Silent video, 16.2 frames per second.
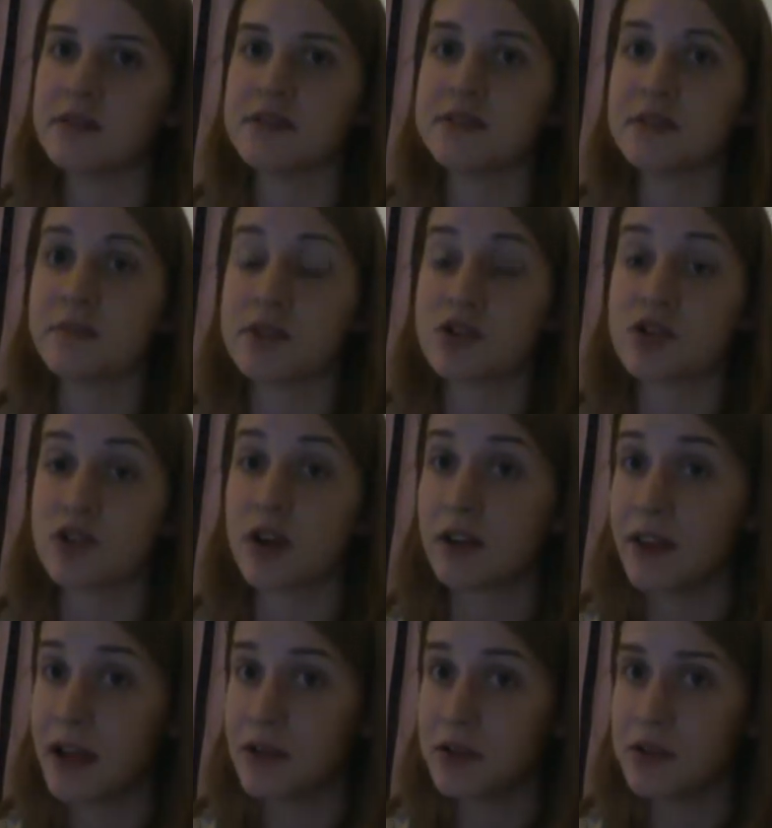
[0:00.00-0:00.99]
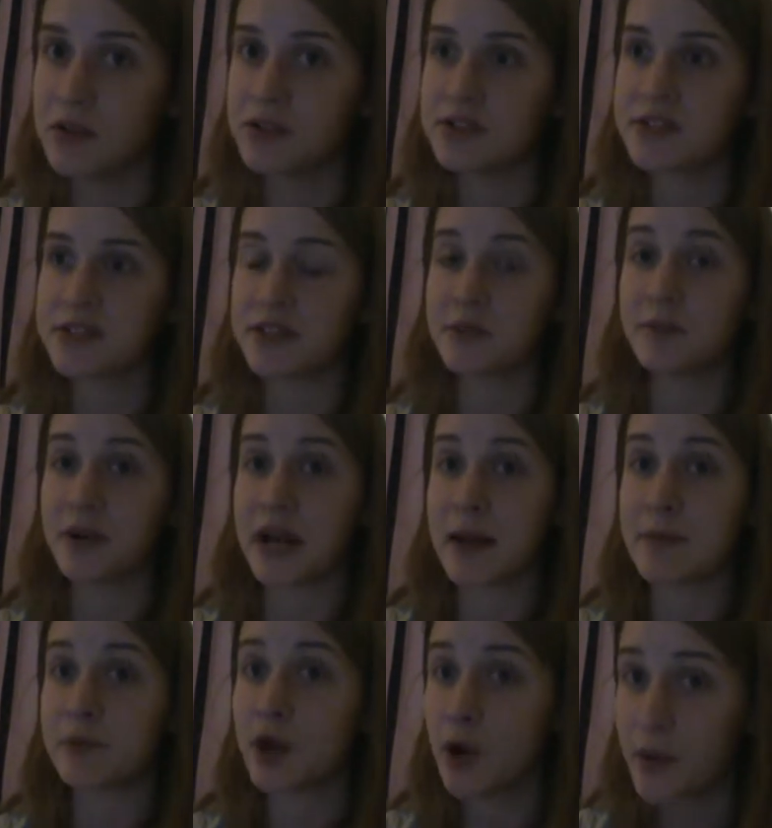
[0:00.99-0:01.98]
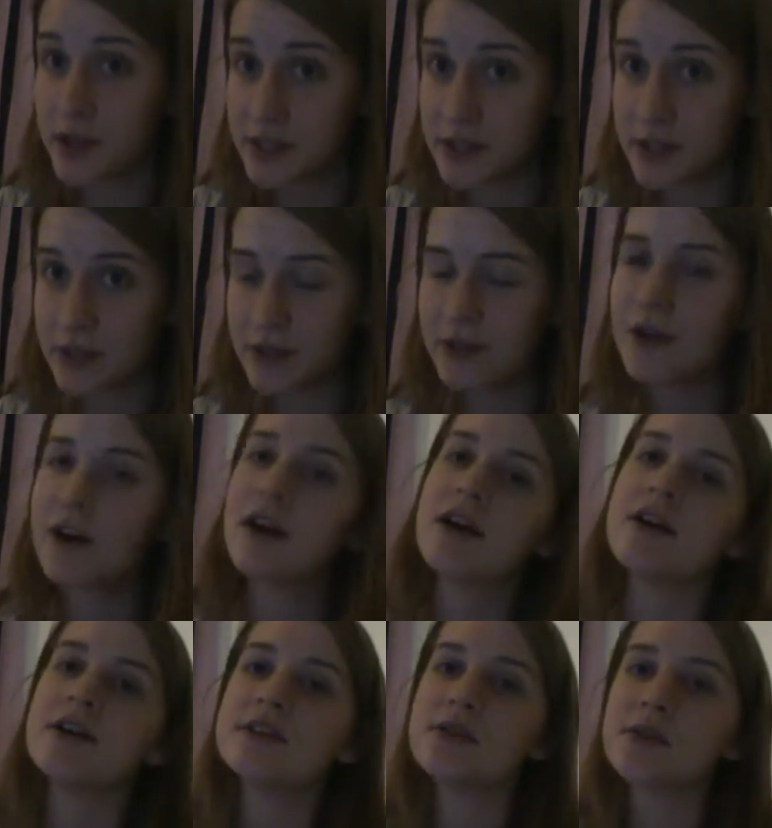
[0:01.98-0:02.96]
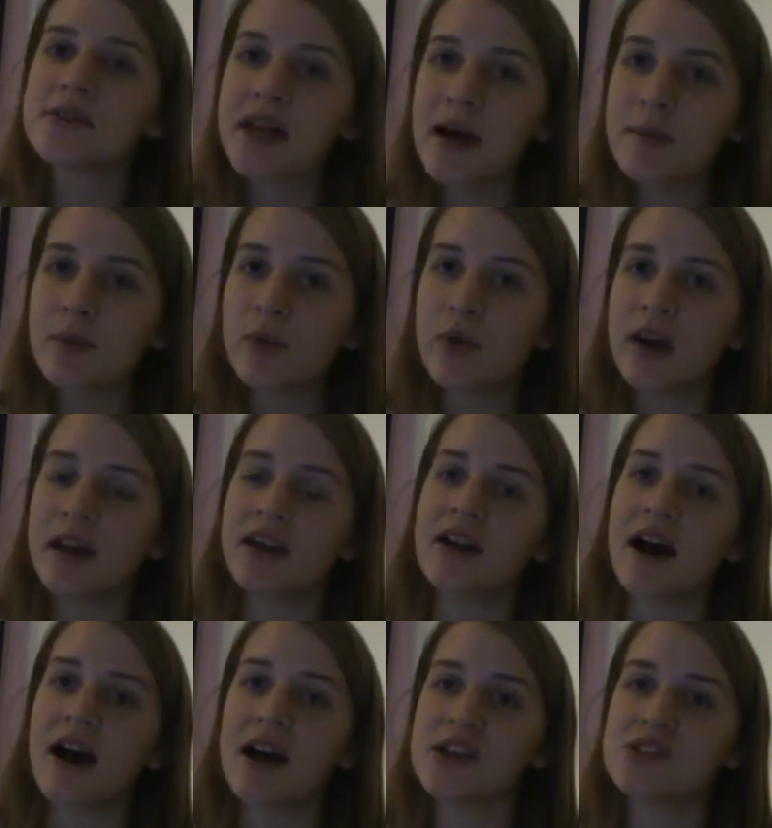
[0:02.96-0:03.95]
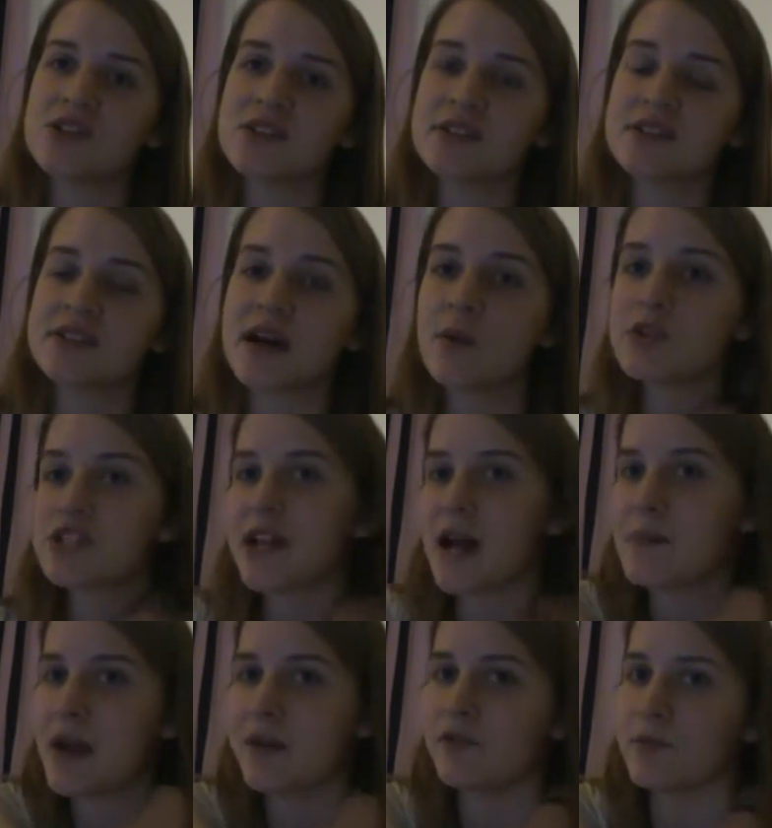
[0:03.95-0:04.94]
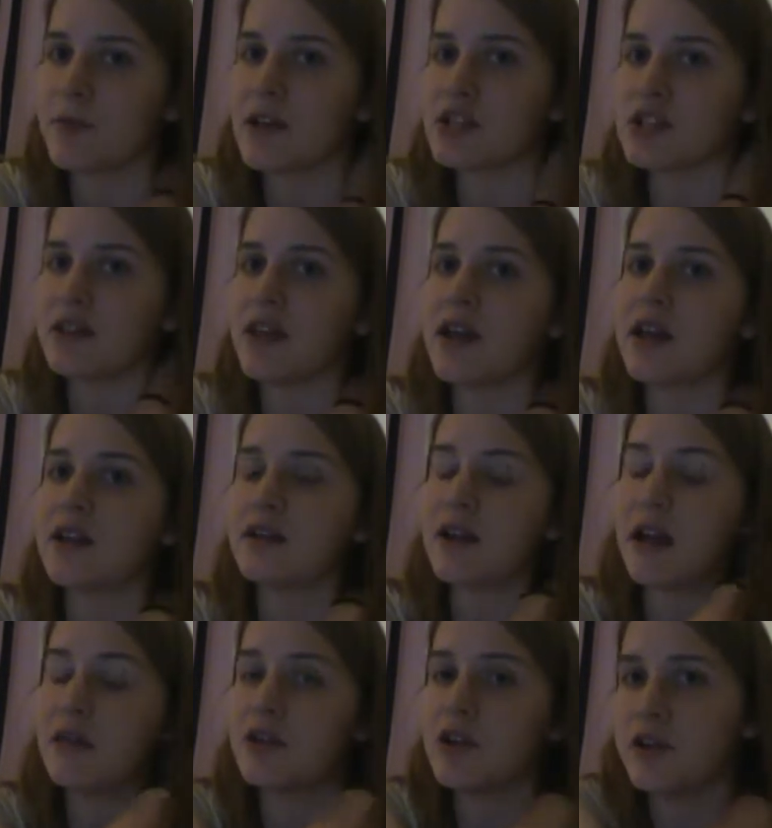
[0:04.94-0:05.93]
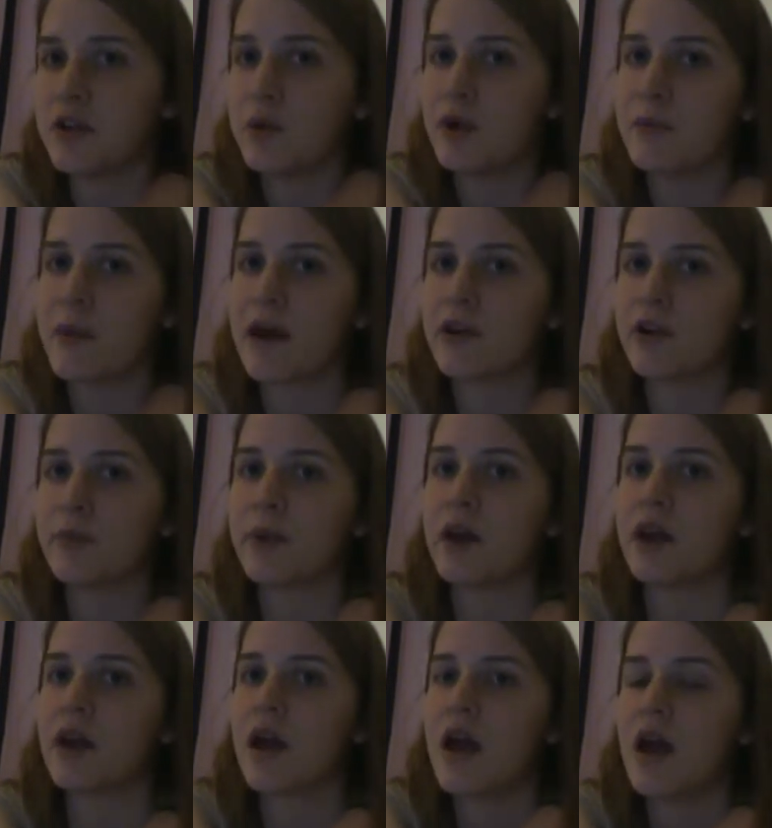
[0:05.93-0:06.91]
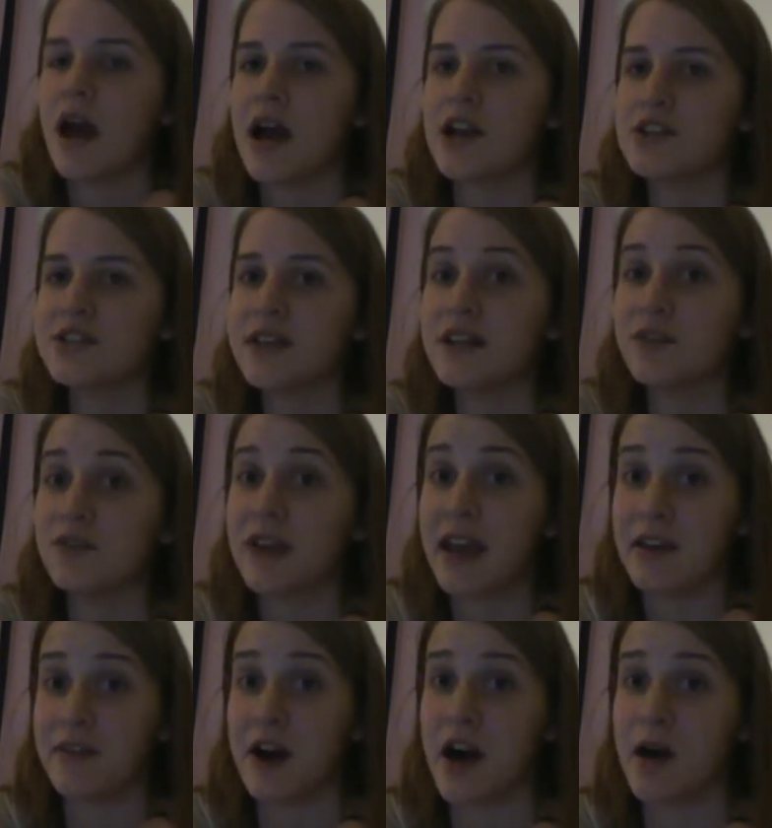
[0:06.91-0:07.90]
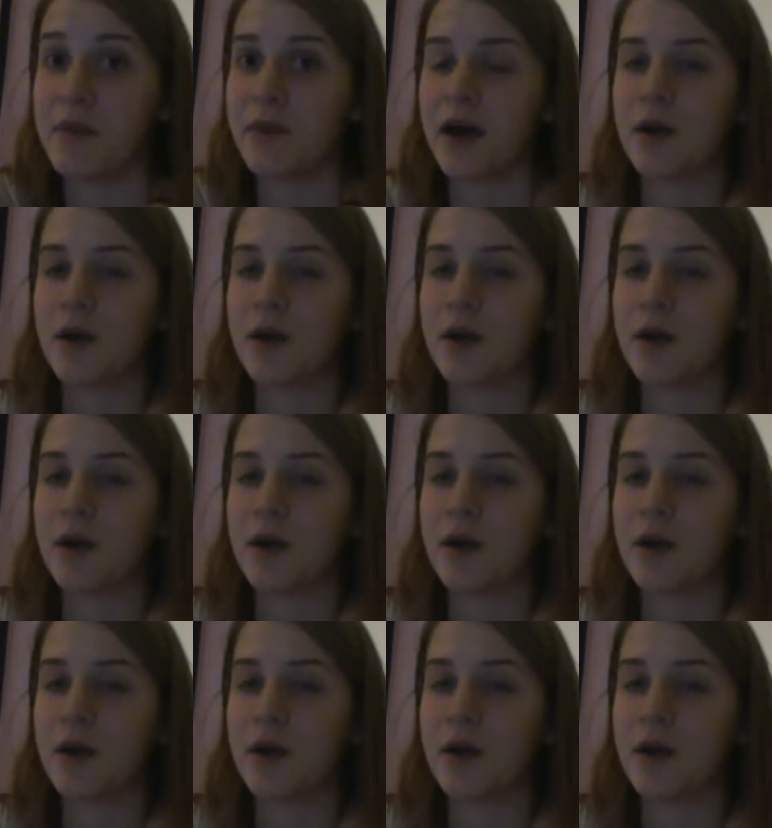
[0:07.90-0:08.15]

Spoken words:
I said, but you're not allowed to. And she says, but I'm going to. So at that point, I wish I'd had my information then. I don't know that it would have mattered, but I just kind of gave up.